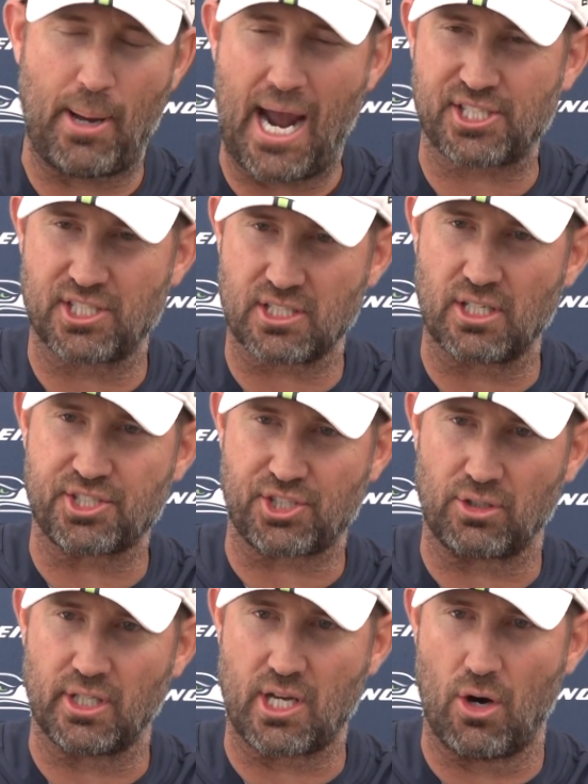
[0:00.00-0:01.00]
Paxton's going to
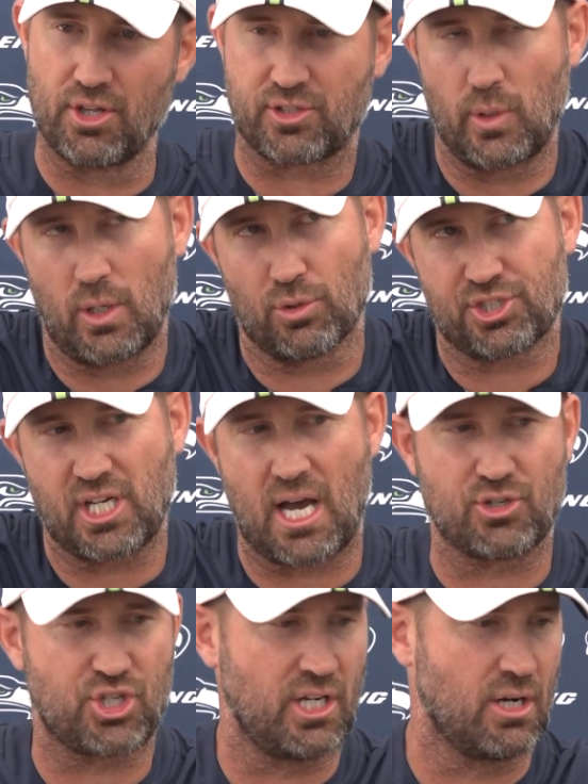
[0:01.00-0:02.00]
certainly go this week. We'll see
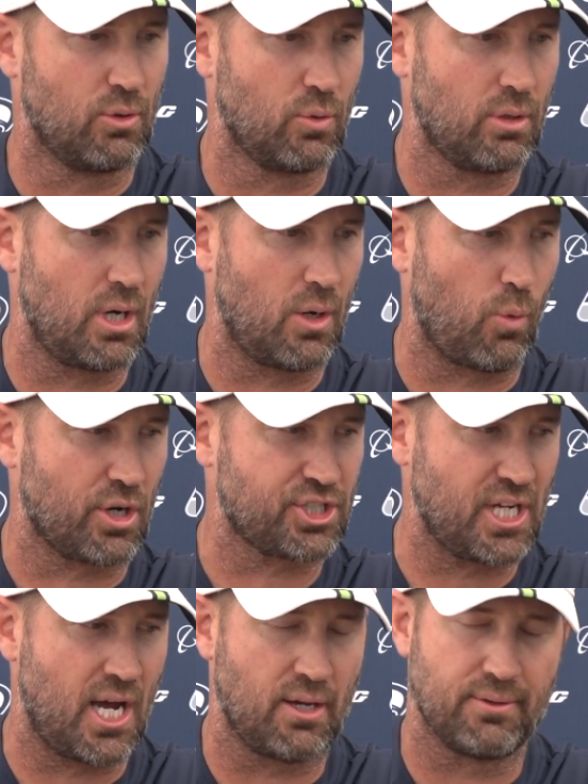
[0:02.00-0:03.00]
how Geno
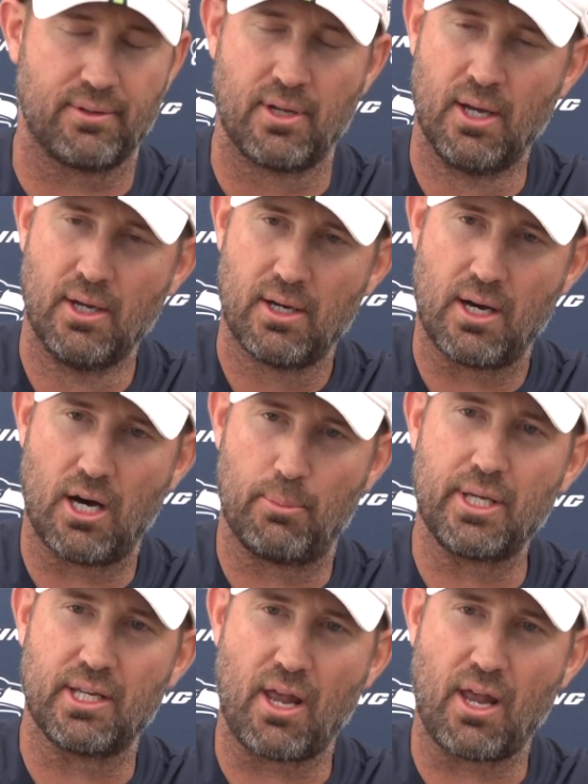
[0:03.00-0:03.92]
works out and be